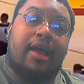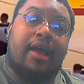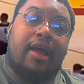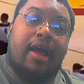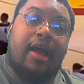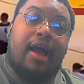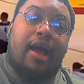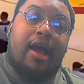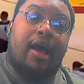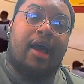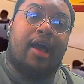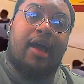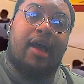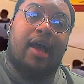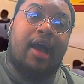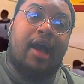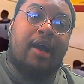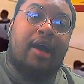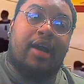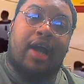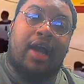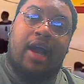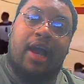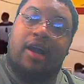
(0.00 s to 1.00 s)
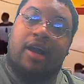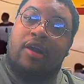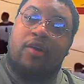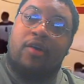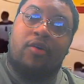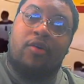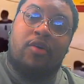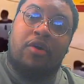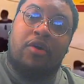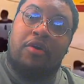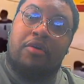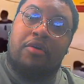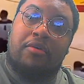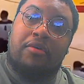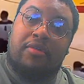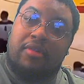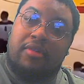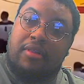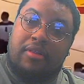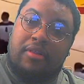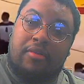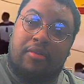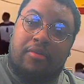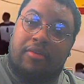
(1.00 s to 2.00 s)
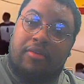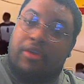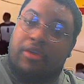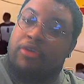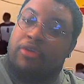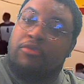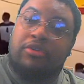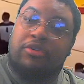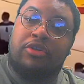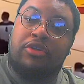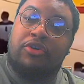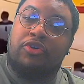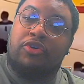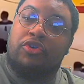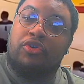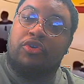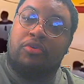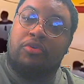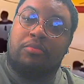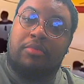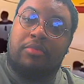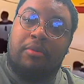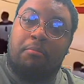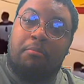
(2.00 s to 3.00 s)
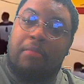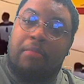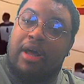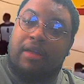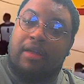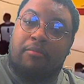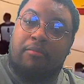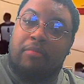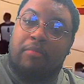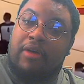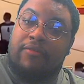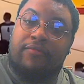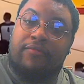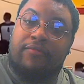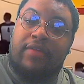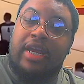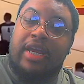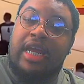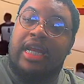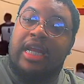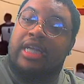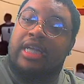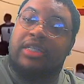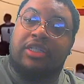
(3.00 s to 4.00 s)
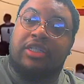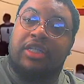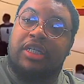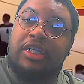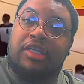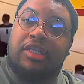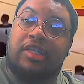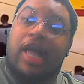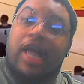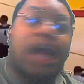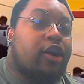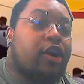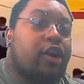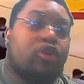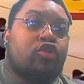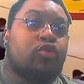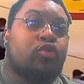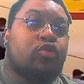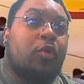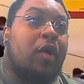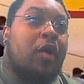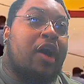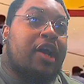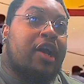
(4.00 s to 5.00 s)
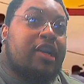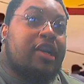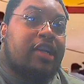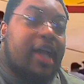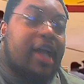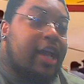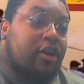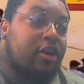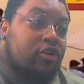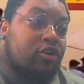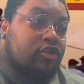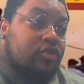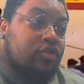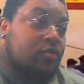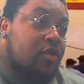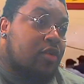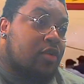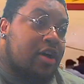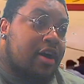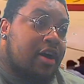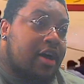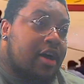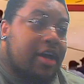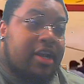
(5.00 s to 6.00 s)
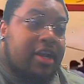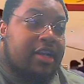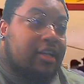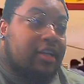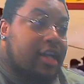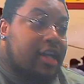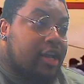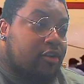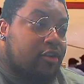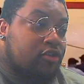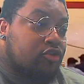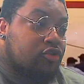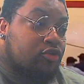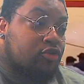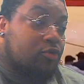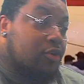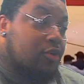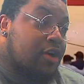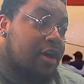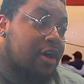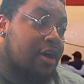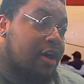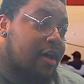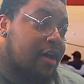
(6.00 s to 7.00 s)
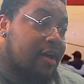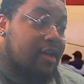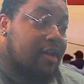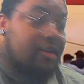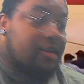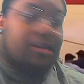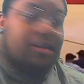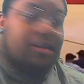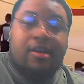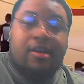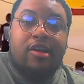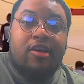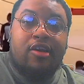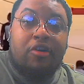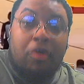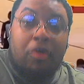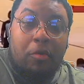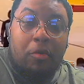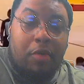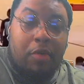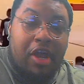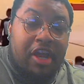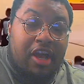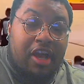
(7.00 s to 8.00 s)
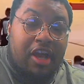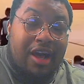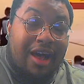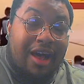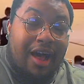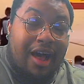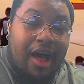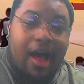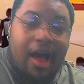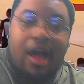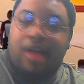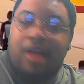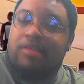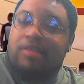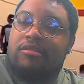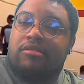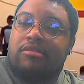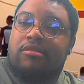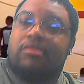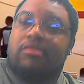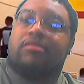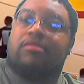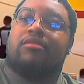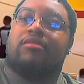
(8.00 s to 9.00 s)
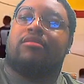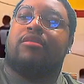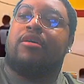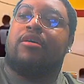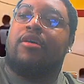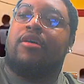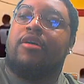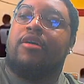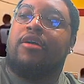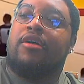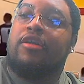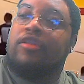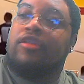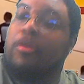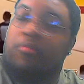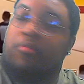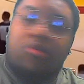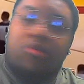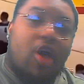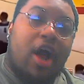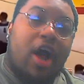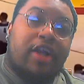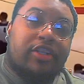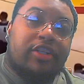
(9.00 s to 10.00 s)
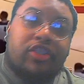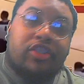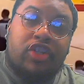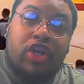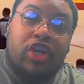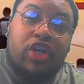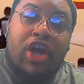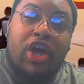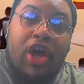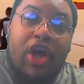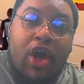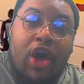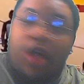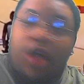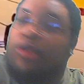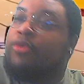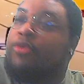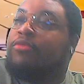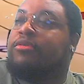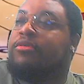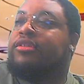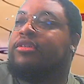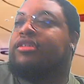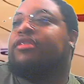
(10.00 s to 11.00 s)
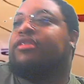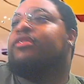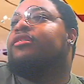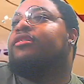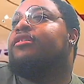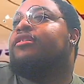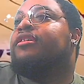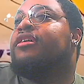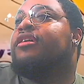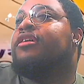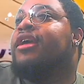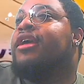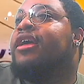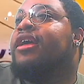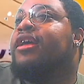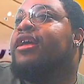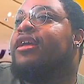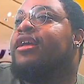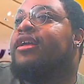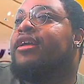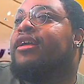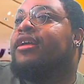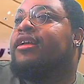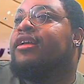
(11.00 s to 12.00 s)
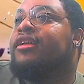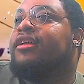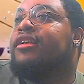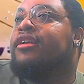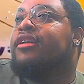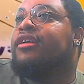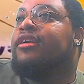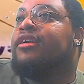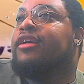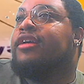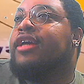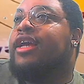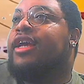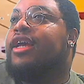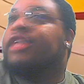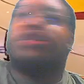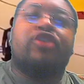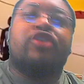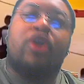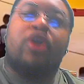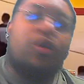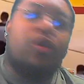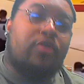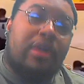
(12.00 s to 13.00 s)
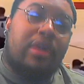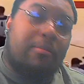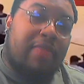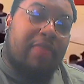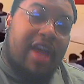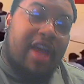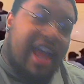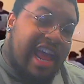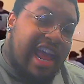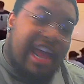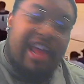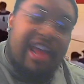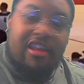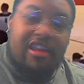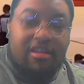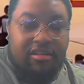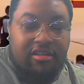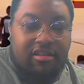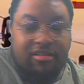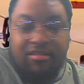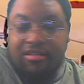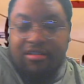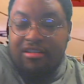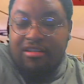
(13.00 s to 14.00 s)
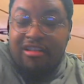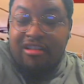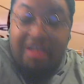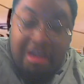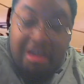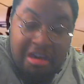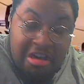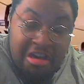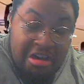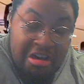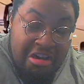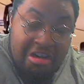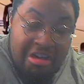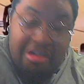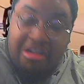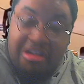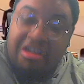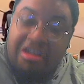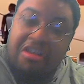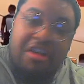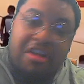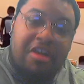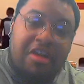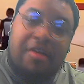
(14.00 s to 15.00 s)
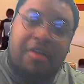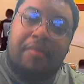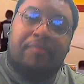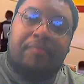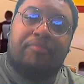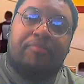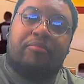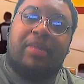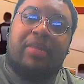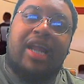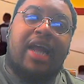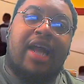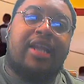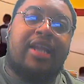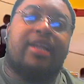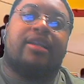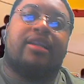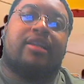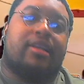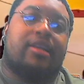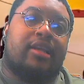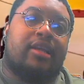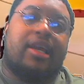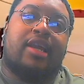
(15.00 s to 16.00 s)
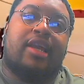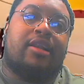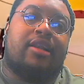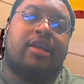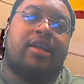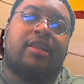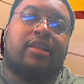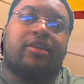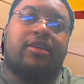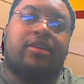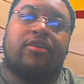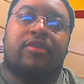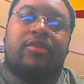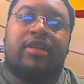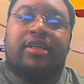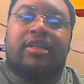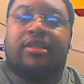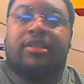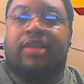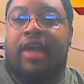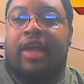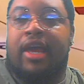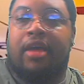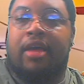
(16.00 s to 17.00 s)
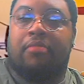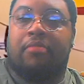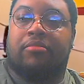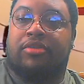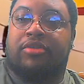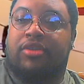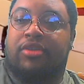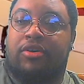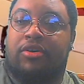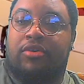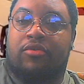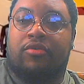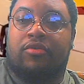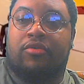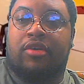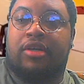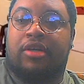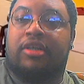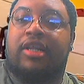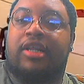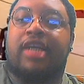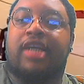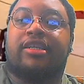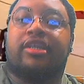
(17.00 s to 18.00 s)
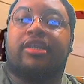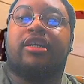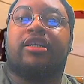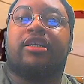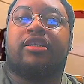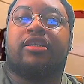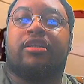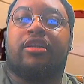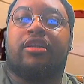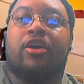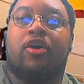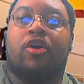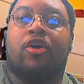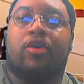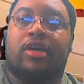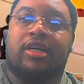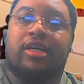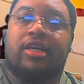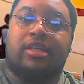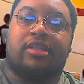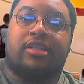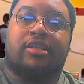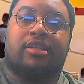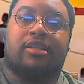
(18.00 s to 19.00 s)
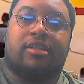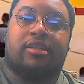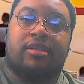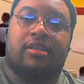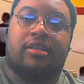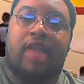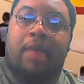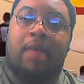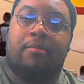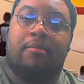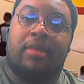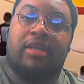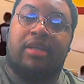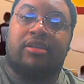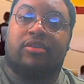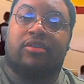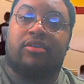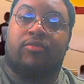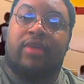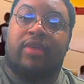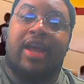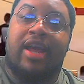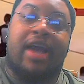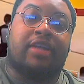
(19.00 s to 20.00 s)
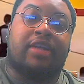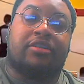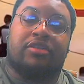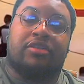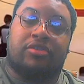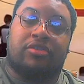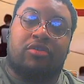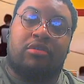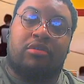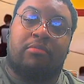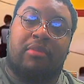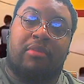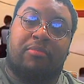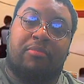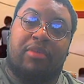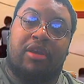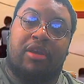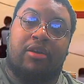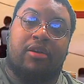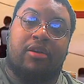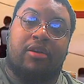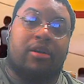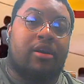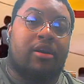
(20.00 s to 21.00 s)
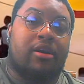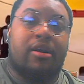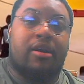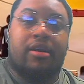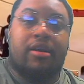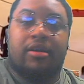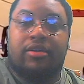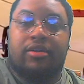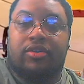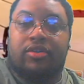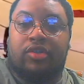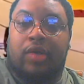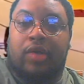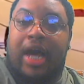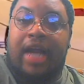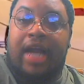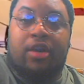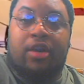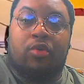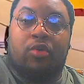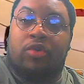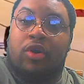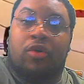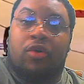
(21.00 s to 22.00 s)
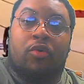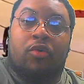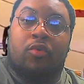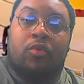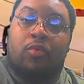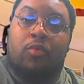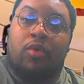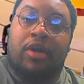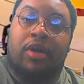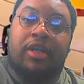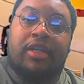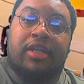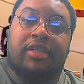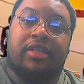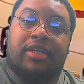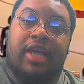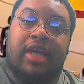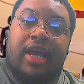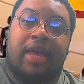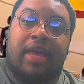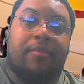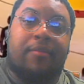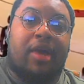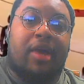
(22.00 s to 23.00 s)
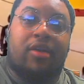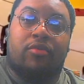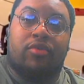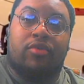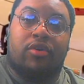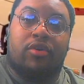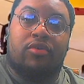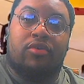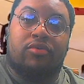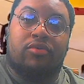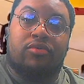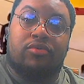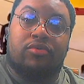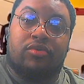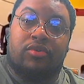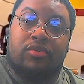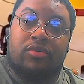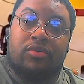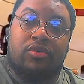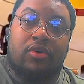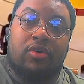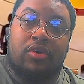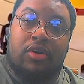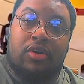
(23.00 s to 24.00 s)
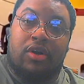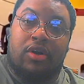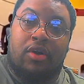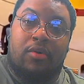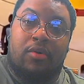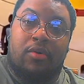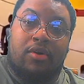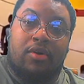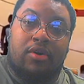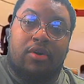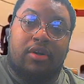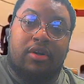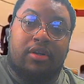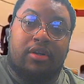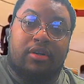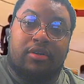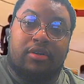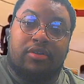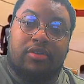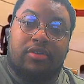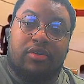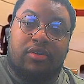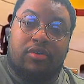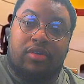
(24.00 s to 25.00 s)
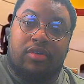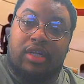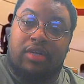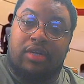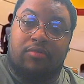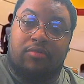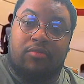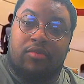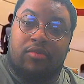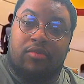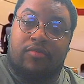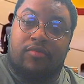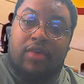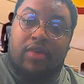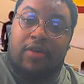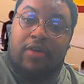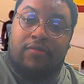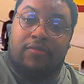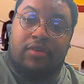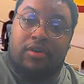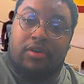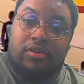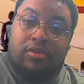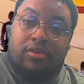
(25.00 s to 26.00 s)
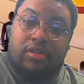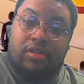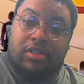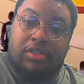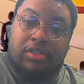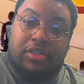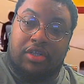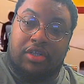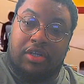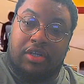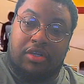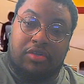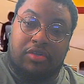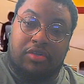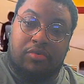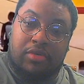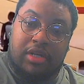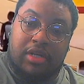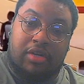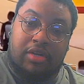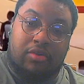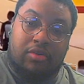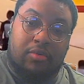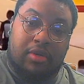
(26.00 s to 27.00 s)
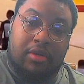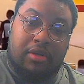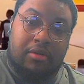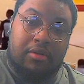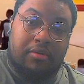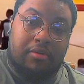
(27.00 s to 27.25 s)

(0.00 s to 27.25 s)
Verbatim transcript: I, I, go on YouTube. My my feed is just Lakers won, Lakers won, Lakers won. Oh my god, LeBron's the goat. It's no debate. Ugh. But I didn't get nothing on this game, so that's good to know because that means the reaction is going to be pure. So I don't know who won this game. I don't know who's going to go on. So let, without further ado, let's just get this one out the way.